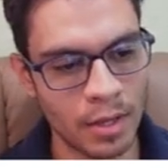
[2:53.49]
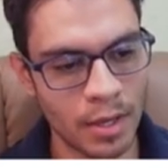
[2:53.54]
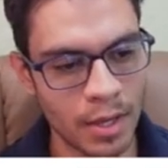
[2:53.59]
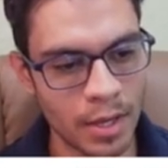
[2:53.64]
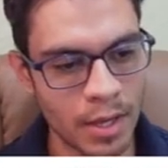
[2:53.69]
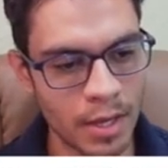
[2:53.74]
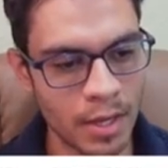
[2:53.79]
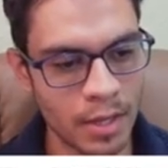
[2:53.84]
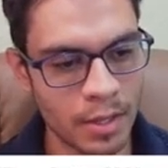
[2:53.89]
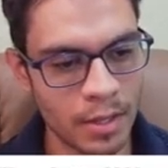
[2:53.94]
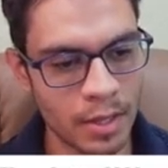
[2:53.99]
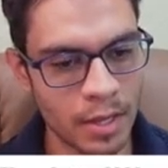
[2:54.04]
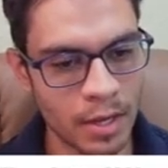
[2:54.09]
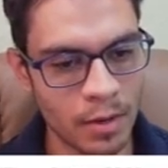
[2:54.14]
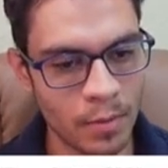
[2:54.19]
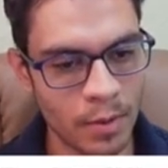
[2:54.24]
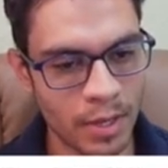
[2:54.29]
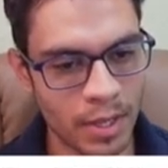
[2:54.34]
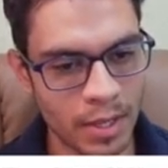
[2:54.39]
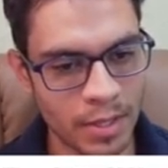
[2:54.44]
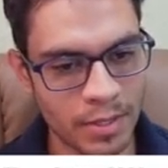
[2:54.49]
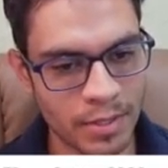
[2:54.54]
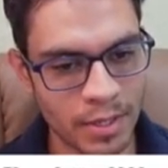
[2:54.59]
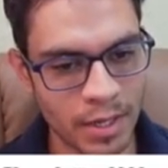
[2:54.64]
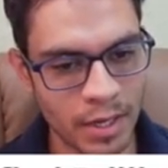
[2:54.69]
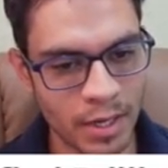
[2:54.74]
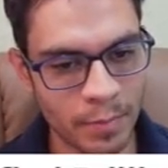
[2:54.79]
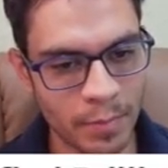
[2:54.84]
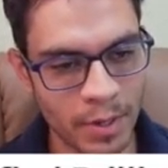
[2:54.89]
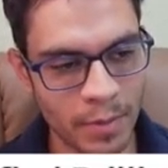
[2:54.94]
And now I can
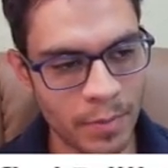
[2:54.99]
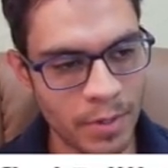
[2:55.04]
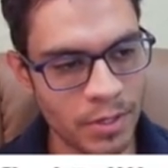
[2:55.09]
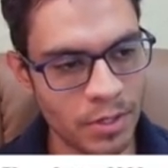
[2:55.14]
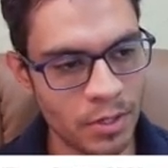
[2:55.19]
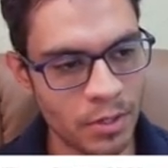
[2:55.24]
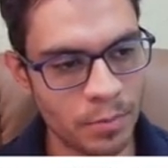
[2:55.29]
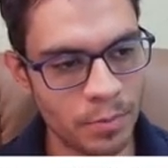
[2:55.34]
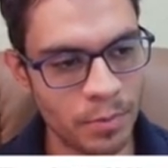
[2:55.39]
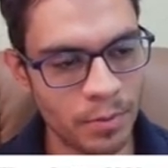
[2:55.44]
sack my bishop.